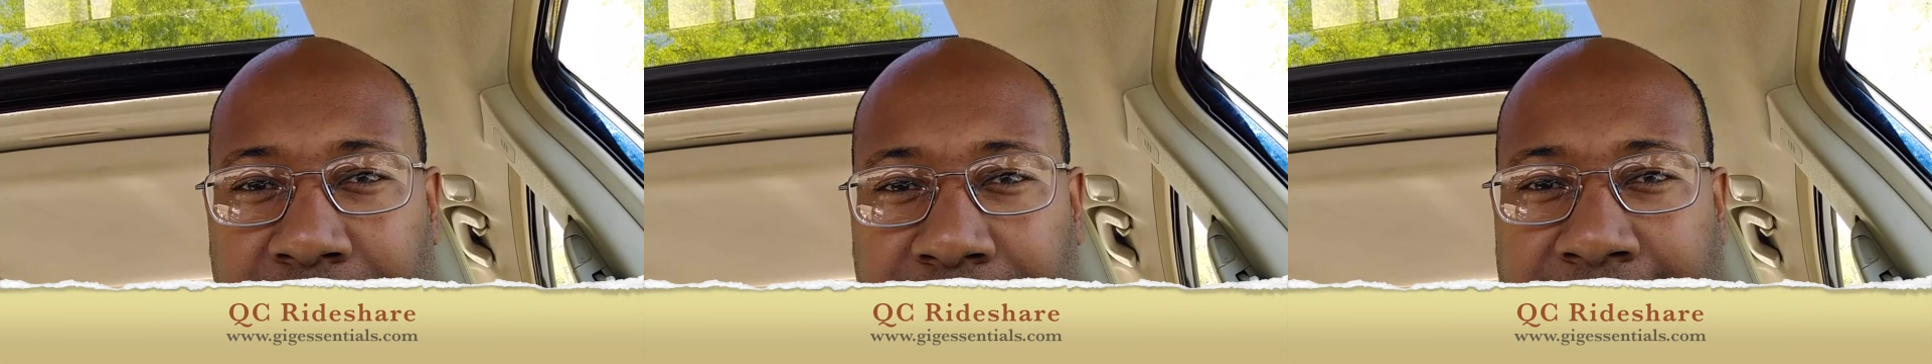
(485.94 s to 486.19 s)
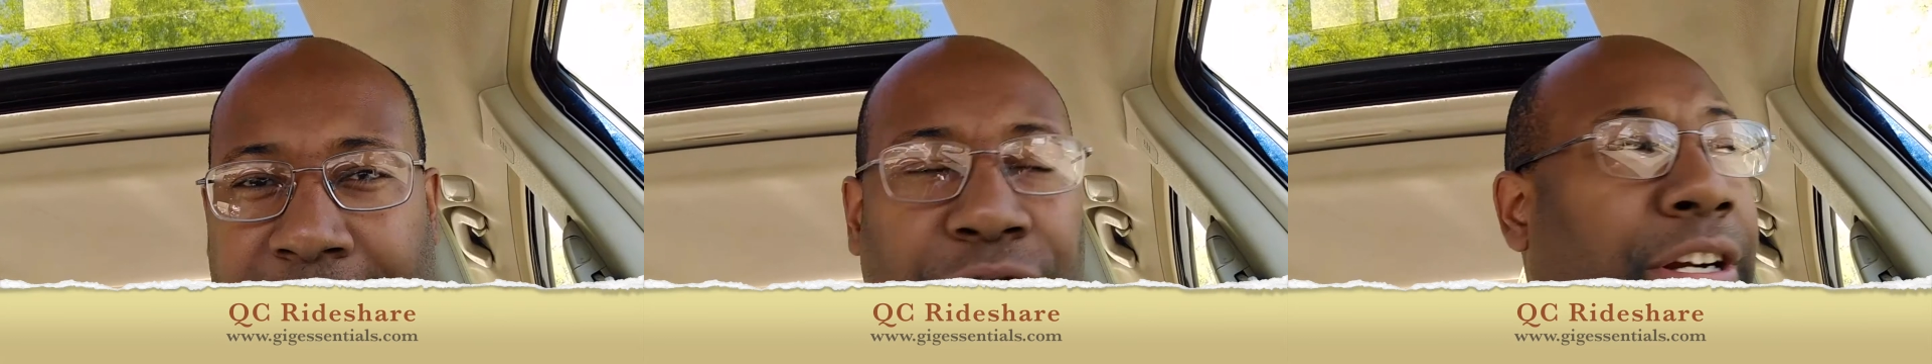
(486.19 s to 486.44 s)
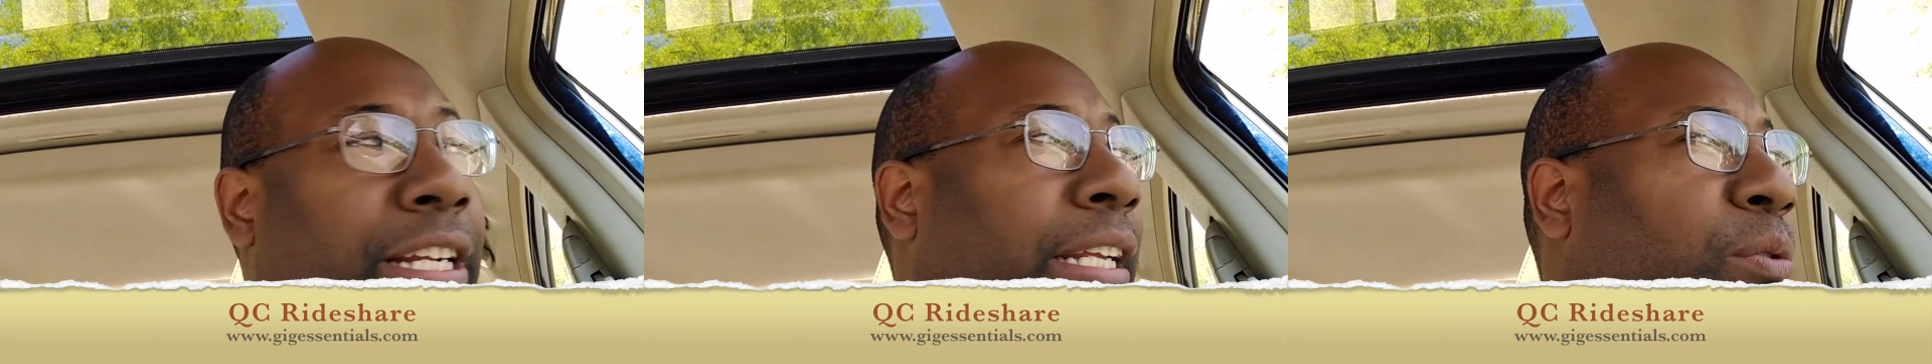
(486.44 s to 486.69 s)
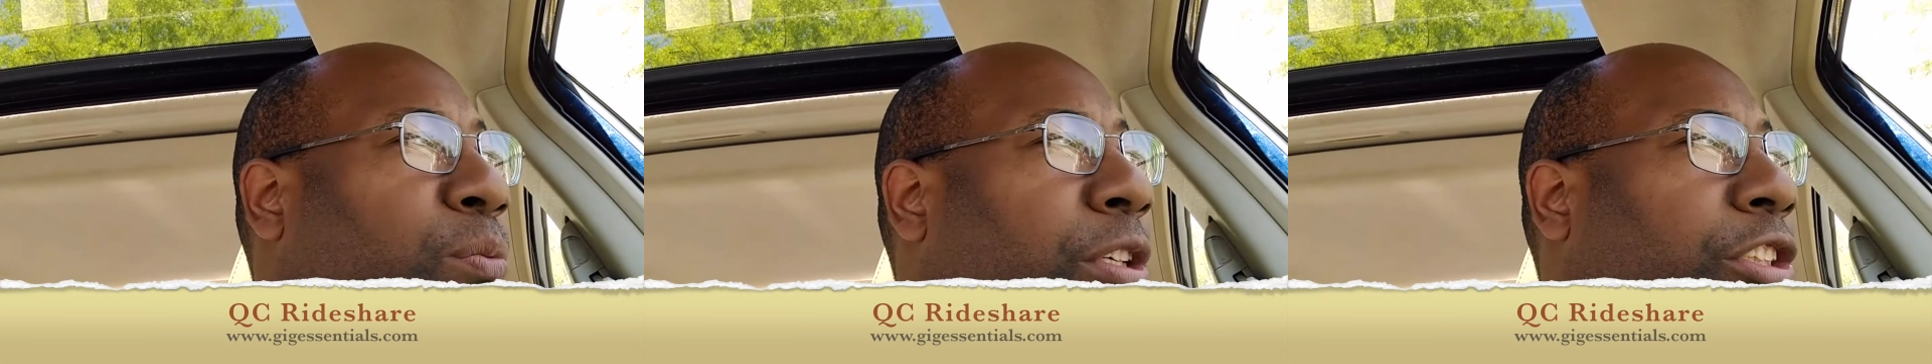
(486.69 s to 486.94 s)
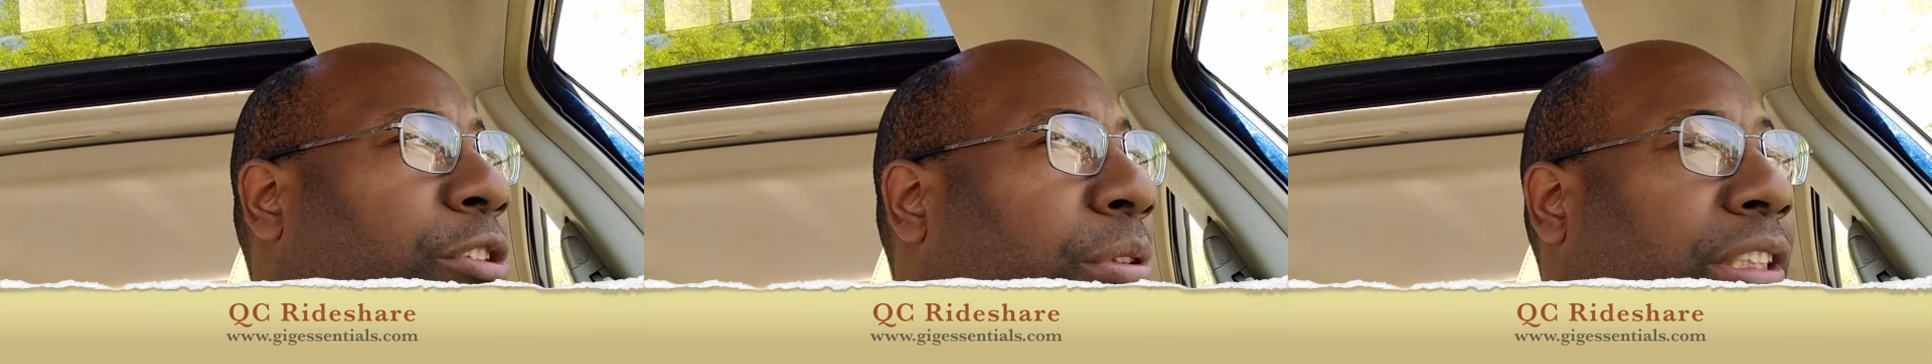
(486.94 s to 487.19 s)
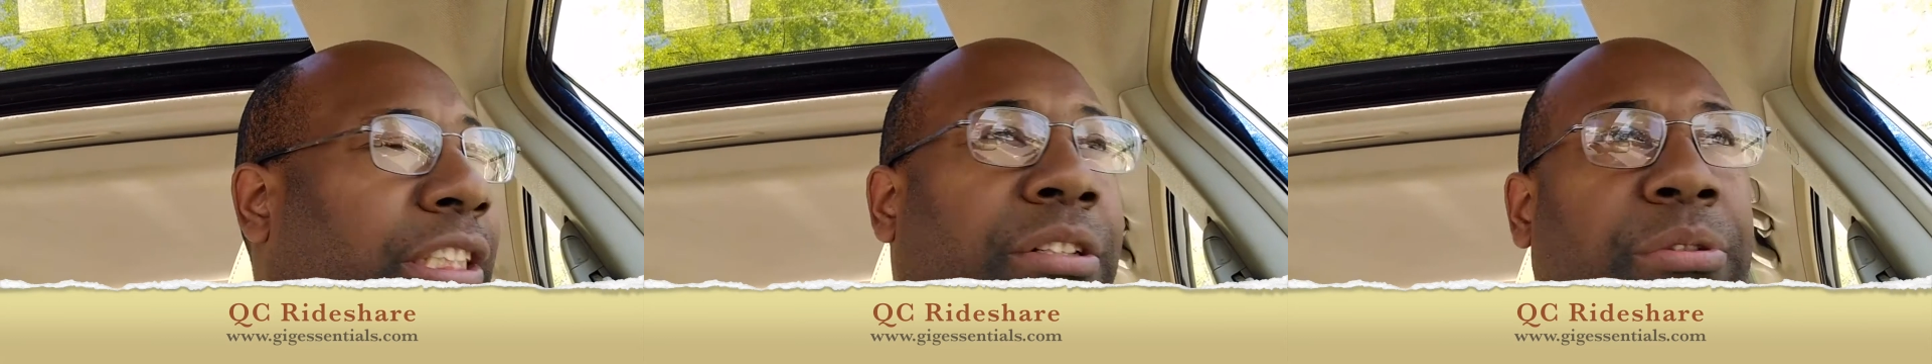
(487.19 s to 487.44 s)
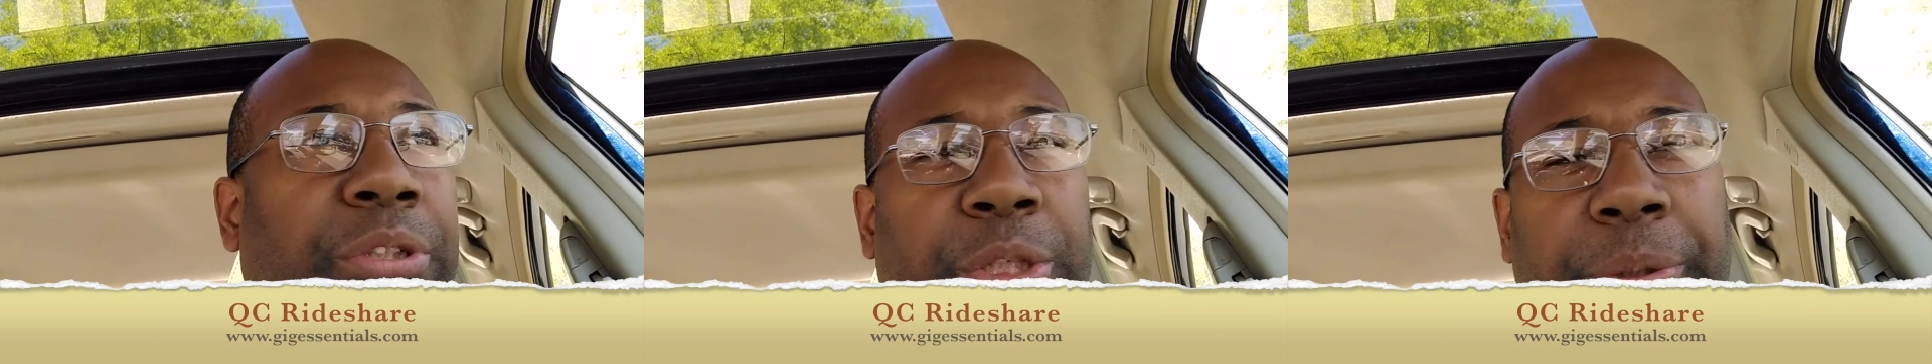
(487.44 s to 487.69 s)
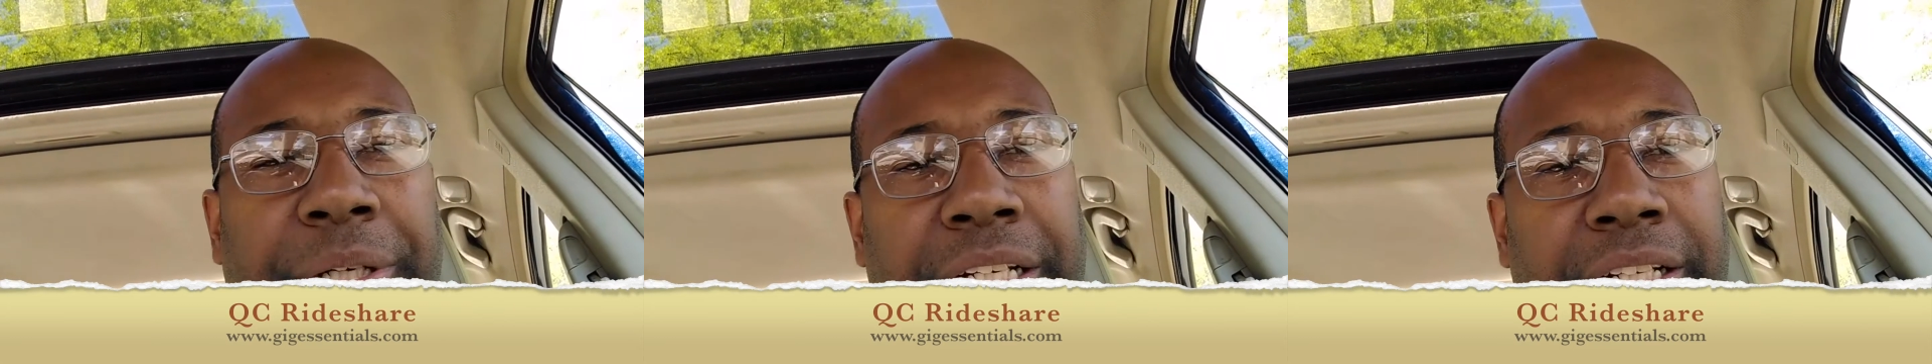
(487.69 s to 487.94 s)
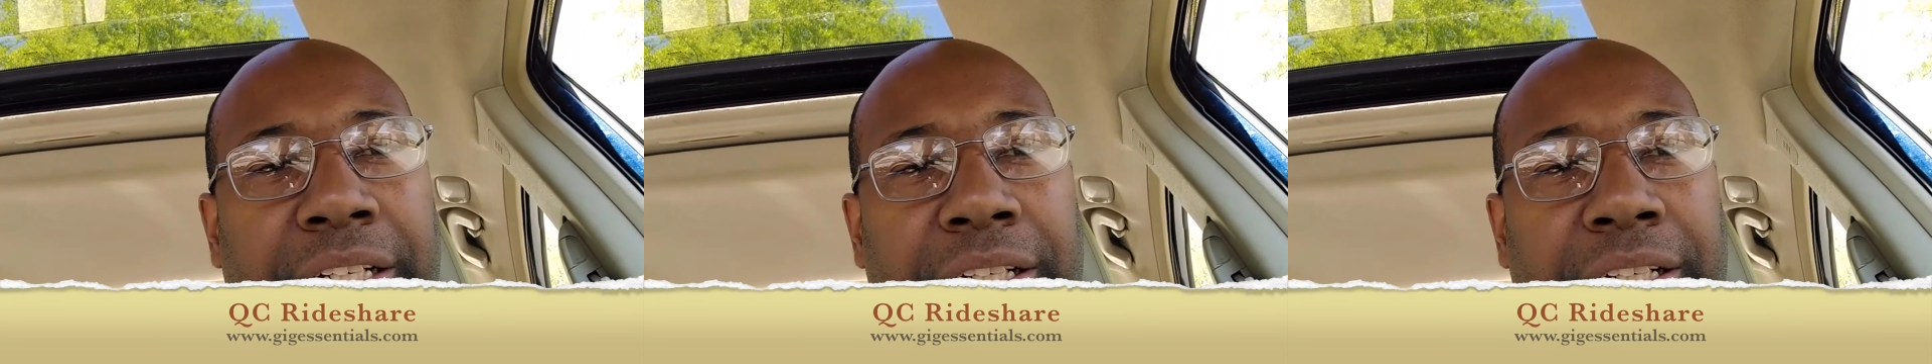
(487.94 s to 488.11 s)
Like, really, would you still do it?